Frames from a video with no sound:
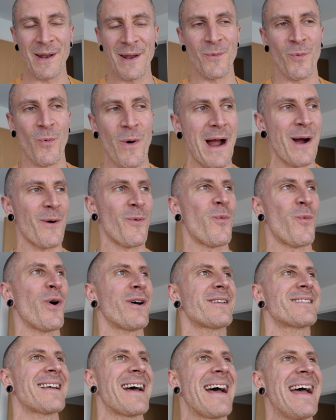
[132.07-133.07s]
and wow,
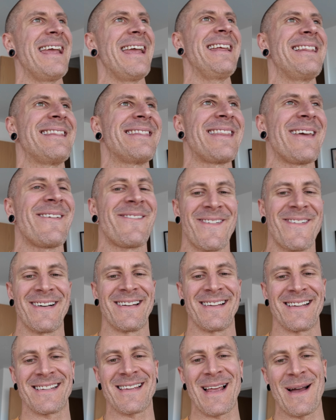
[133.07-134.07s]
what a
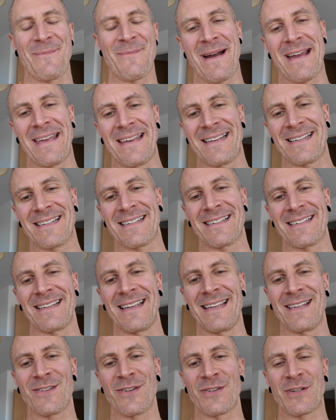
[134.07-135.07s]
difference that makes.
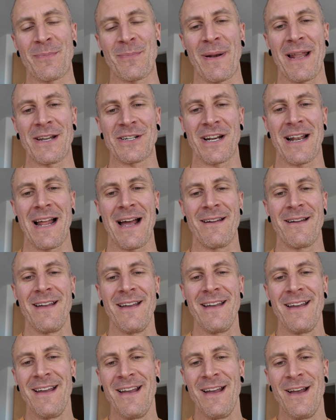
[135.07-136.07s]
It's such a pleasure now.
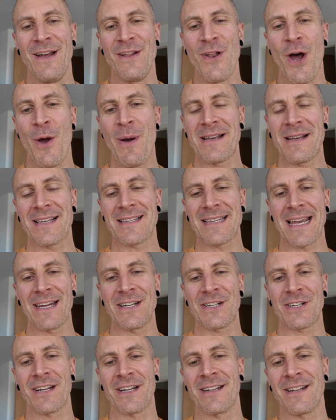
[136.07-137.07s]
No
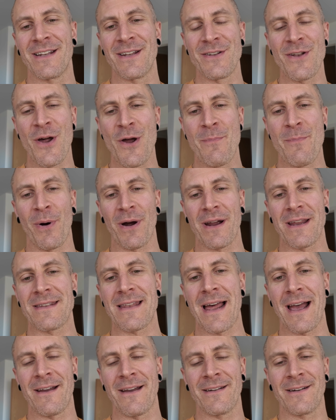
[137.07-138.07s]
hesitation, no bogging
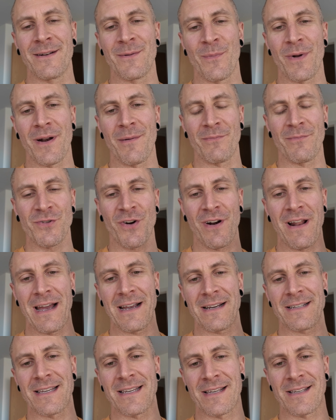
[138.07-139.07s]
down when I'm trying to
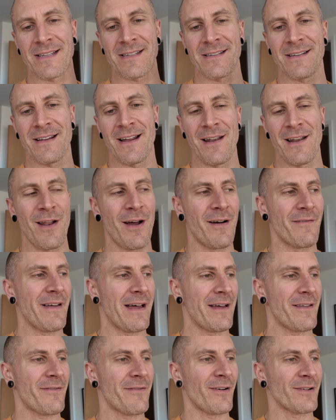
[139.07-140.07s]
access a lot of
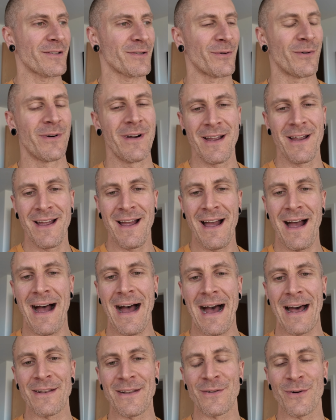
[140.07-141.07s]
that throttle.
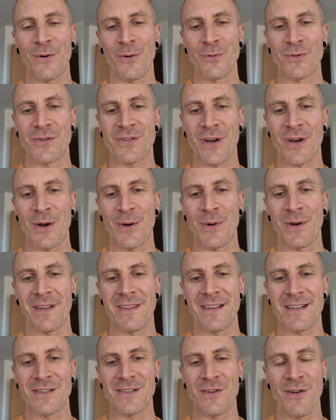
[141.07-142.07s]
And also
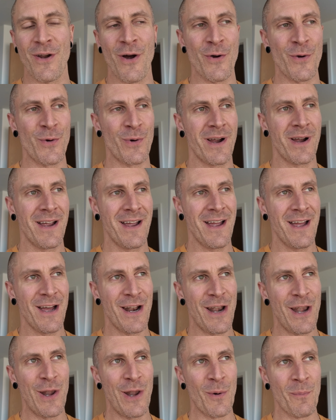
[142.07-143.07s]
there's no
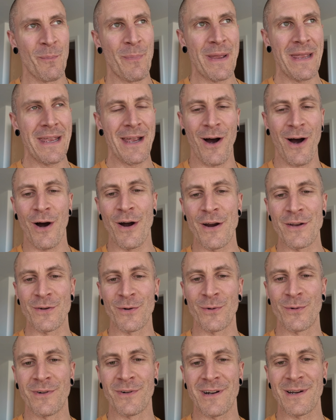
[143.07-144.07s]
lumpy
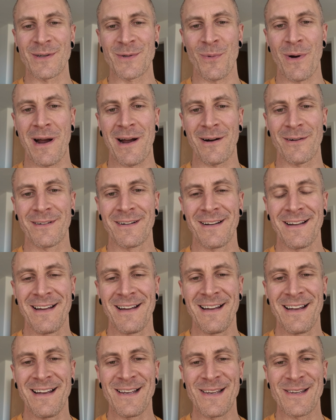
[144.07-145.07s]
idle as well.
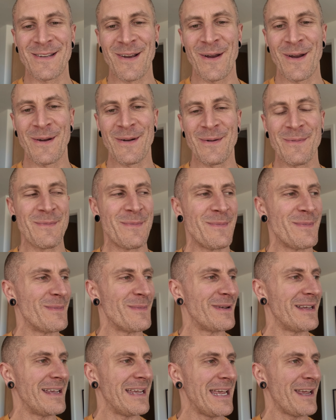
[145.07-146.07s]
So
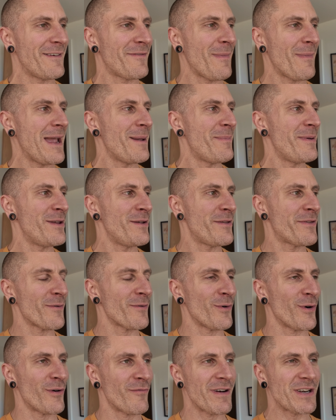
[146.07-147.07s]
if maybe you
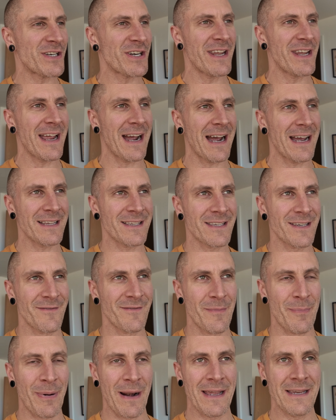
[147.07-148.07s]
thought originally you had
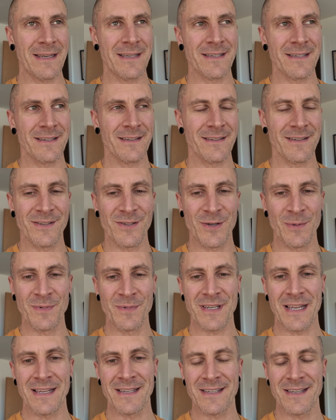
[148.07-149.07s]
to replace some
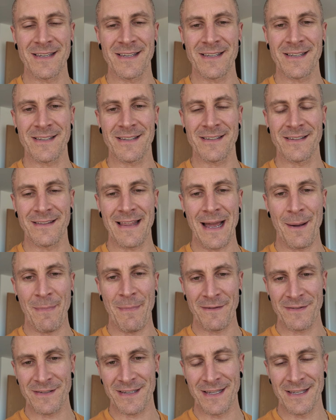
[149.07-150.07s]
sensors, that
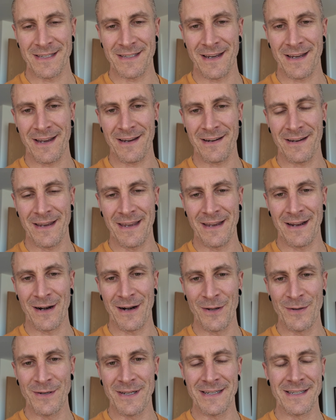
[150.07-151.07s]
MAF sensor
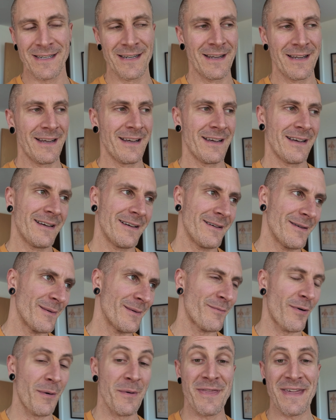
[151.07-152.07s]
included,
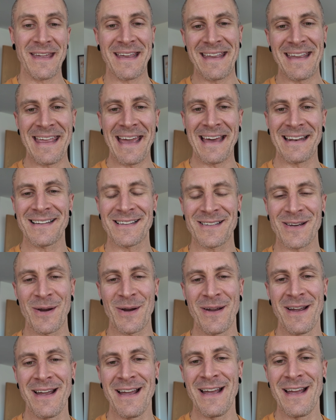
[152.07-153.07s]
probably think again.
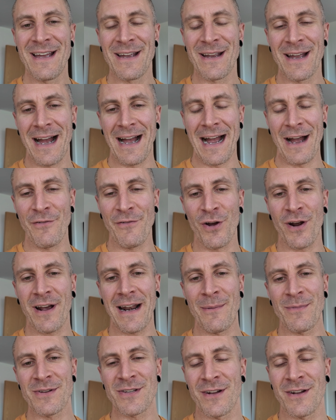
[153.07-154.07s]
So have a look
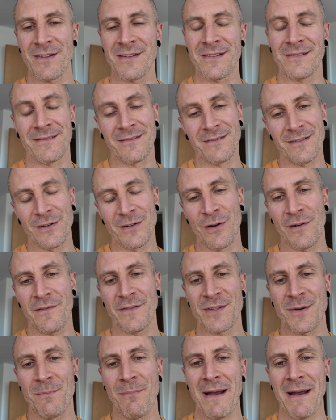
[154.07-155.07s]
at Amazon, look
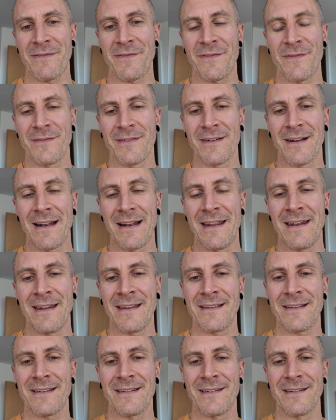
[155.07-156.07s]
for some MAF
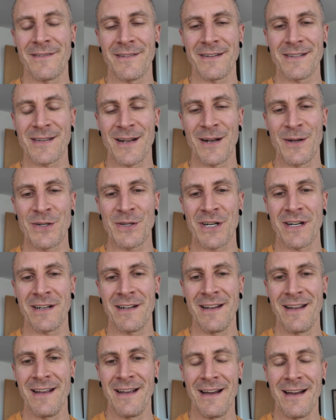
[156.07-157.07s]
cleaning
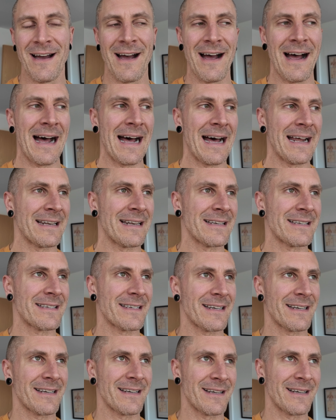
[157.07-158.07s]
solution, and